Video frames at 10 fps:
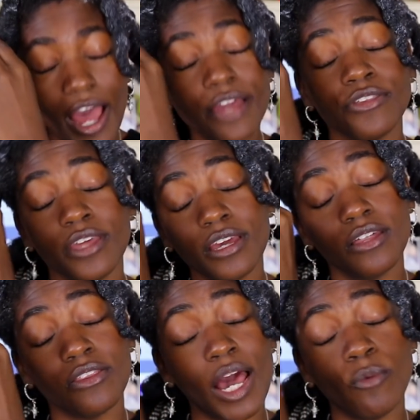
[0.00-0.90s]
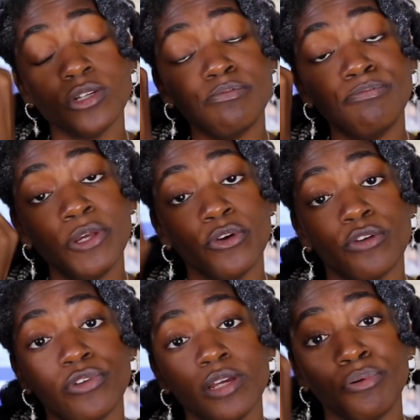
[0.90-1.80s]
I think that was
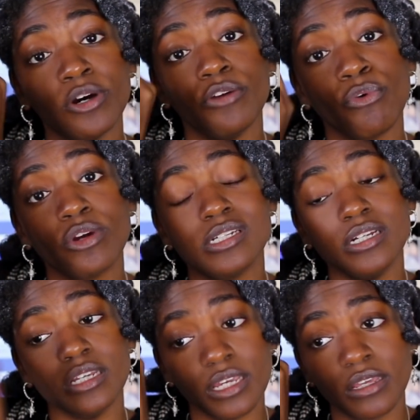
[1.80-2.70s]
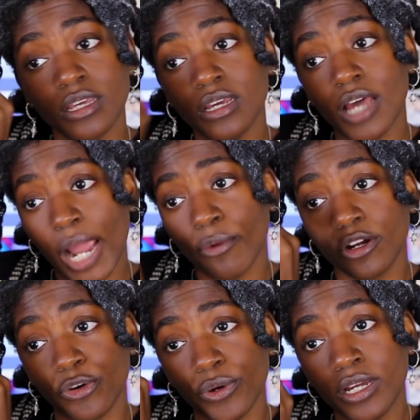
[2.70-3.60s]
beautifully put, 14E. I would
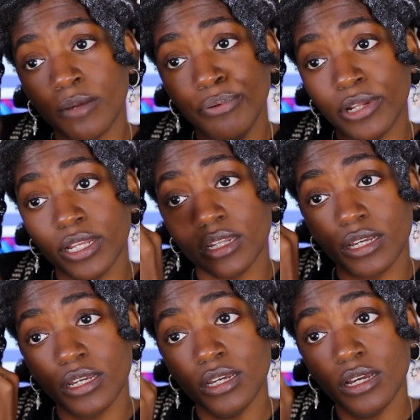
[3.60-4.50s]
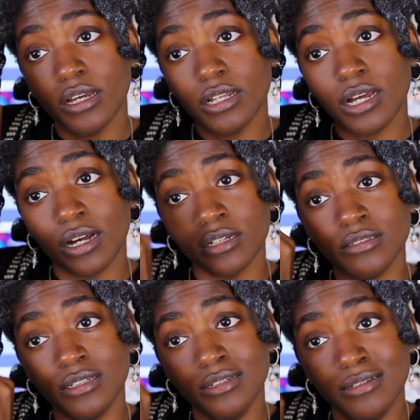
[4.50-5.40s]
agree completely. 20s